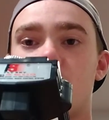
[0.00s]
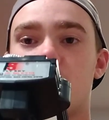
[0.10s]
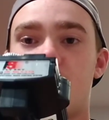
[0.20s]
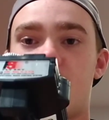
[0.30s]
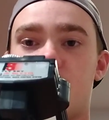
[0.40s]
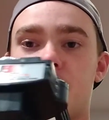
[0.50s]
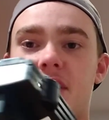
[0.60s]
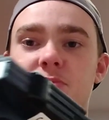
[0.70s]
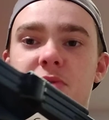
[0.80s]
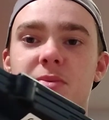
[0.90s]
Now
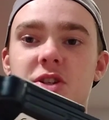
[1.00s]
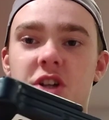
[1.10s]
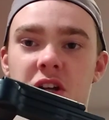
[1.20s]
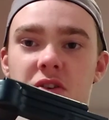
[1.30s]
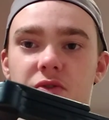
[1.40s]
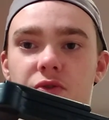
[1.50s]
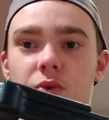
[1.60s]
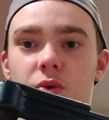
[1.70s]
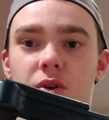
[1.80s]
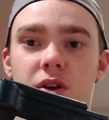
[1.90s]
that's pretty much it
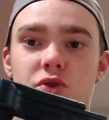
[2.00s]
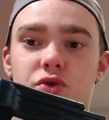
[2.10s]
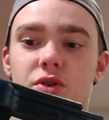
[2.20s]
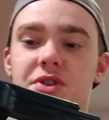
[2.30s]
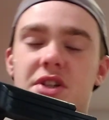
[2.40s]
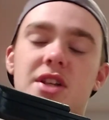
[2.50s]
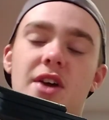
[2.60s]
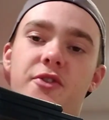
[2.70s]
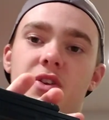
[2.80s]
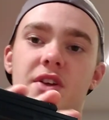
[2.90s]
for controls,
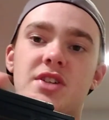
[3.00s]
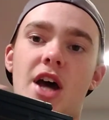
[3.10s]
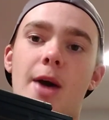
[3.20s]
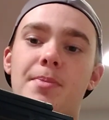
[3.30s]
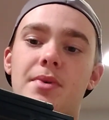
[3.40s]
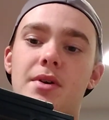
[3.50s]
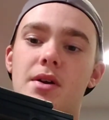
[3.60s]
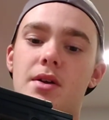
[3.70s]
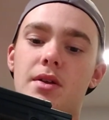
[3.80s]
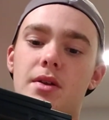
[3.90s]
except for the top.
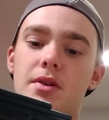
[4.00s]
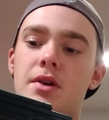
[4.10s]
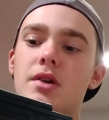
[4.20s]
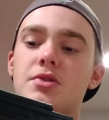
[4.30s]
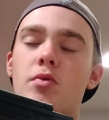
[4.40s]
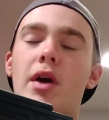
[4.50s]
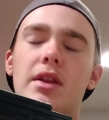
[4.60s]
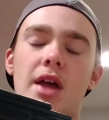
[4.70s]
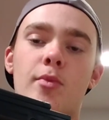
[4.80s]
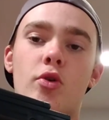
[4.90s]
There's quite a
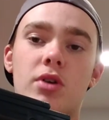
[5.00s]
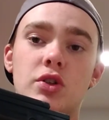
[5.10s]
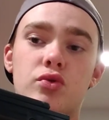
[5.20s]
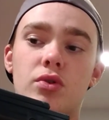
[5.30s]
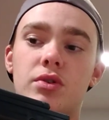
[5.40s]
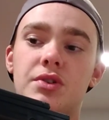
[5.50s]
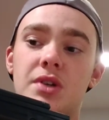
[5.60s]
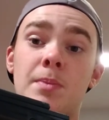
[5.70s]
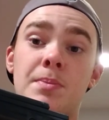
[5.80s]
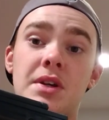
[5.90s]
lot more controls
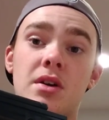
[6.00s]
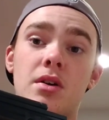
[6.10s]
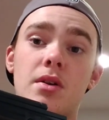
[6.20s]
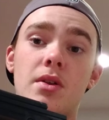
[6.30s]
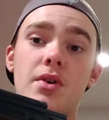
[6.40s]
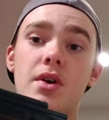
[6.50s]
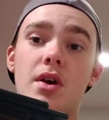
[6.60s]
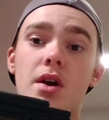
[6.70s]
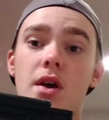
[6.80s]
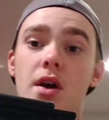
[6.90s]
up here.
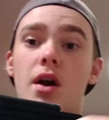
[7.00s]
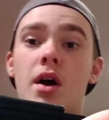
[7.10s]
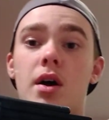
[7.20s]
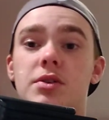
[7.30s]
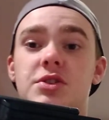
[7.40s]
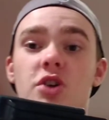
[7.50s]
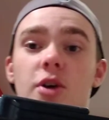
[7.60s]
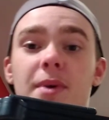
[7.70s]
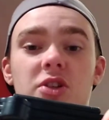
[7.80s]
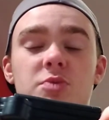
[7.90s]
Let's just talk
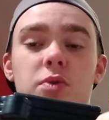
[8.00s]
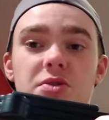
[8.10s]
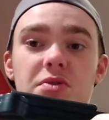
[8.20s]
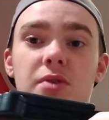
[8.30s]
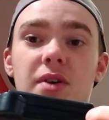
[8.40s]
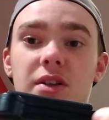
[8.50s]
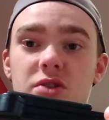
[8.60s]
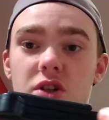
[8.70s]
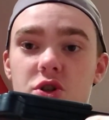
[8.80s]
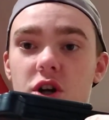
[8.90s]
about these ports really quick.
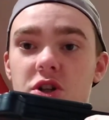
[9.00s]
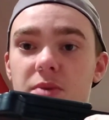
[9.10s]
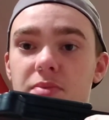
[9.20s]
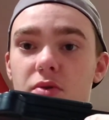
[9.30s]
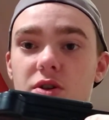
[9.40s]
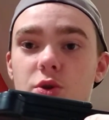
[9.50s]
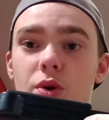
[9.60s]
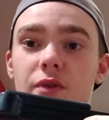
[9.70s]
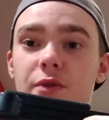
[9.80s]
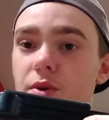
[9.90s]
There's a charging port,
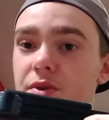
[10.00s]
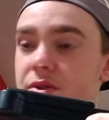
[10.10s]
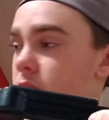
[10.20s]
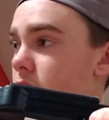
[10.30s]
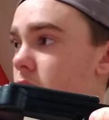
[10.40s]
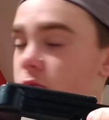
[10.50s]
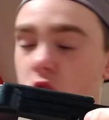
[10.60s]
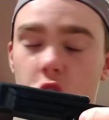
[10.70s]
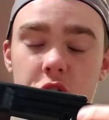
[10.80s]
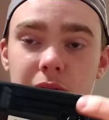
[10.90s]
12-volt system
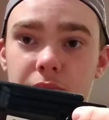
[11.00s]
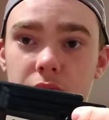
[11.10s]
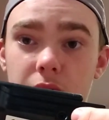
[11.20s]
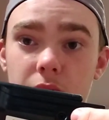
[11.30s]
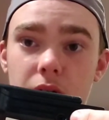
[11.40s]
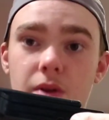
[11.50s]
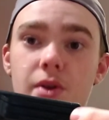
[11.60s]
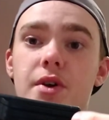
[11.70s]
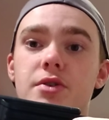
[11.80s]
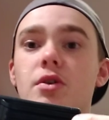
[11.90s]
charging port.
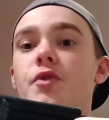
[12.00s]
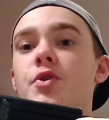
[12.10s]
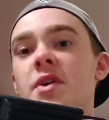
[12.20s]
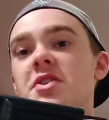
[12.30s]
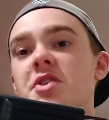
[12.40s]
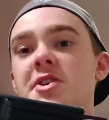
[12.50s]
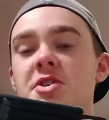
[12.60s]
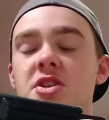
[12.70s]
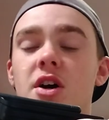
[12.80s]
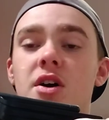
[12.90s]
So if you want to charge your
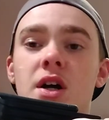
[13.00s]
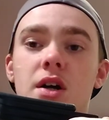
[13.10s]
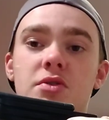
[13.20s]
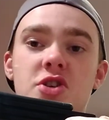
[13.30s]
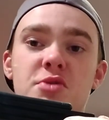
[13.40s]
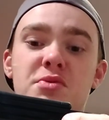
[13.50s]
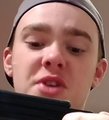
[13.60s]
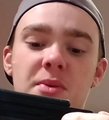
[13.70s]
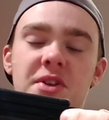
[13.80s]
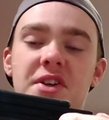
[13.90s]
rechargeable
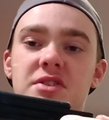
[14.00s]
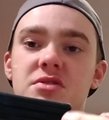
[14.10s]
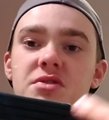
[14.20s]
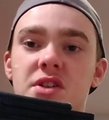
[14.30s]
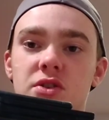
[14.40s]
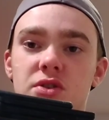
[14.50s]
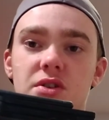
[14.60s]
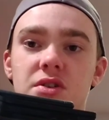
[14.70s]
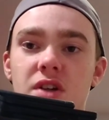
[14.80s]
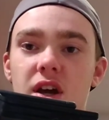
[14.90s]
AA's through the
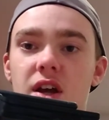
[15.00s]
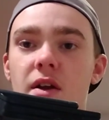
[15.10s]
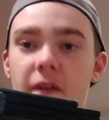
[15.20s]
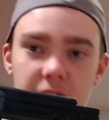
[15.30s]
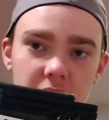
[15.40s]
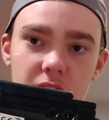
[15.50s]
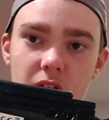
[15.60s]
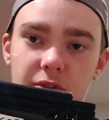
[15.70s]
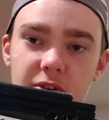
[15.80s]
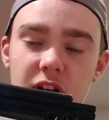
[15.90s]
controller, you can.
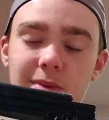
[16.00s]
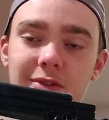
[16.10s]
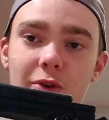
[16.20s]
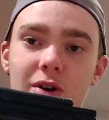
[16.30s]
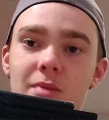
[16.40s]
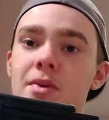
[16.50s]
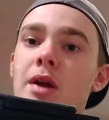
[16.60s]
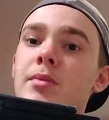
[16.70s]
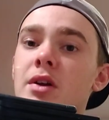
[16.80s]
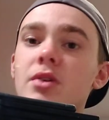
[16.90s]
Never did it before, but
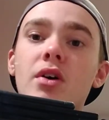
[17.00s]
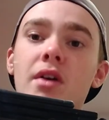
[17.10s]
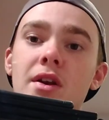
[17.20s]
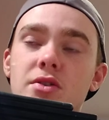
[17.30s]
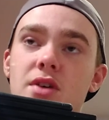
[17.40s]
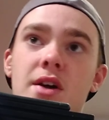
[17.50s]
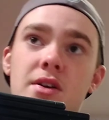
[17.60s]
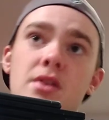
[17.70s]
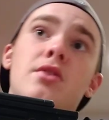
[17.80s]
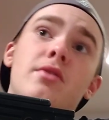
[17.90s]
I'm gonna look into trying
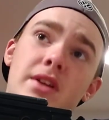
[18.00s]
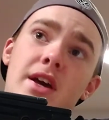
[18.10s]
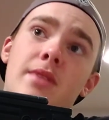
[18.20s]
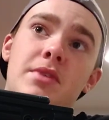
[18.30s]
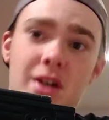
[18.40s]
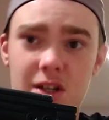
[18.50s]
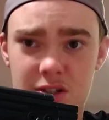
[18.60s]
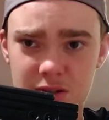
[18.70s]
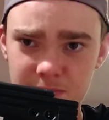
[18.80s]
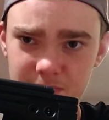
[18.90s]
to doing that
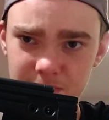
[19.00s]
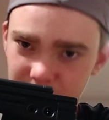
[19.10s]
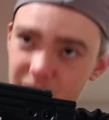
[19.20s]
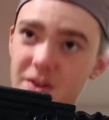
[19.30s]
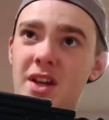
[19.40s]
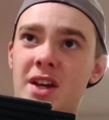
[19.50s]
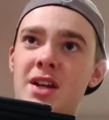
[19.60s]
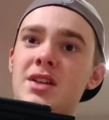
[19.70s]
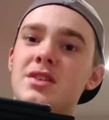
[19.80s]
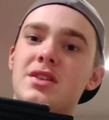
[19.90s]
because
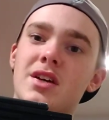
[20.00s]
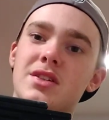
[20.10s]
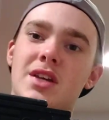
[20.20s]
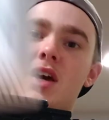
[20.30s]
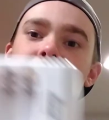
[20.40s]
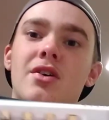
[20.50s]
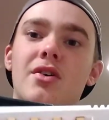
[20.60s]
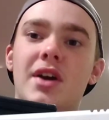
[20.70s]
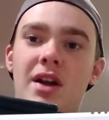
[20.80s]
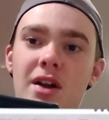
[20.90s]
it does get
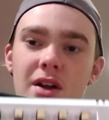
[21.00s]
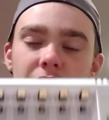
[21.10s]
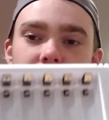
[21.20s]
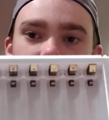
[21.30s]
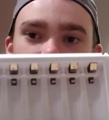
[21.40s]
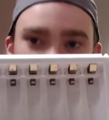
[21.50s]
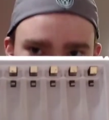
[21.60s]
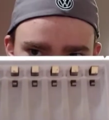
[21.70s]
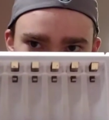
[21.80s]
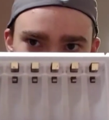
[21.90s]
annoying
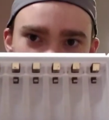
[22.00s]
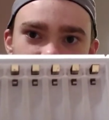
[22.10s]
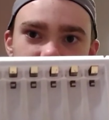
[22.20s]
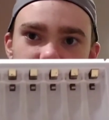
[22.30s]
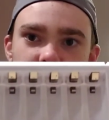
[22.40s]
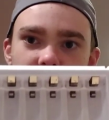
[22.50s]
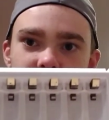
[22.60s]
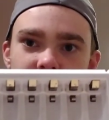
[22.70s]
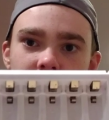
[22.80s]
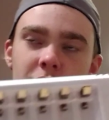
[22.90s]
using this
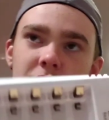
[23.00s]
charger every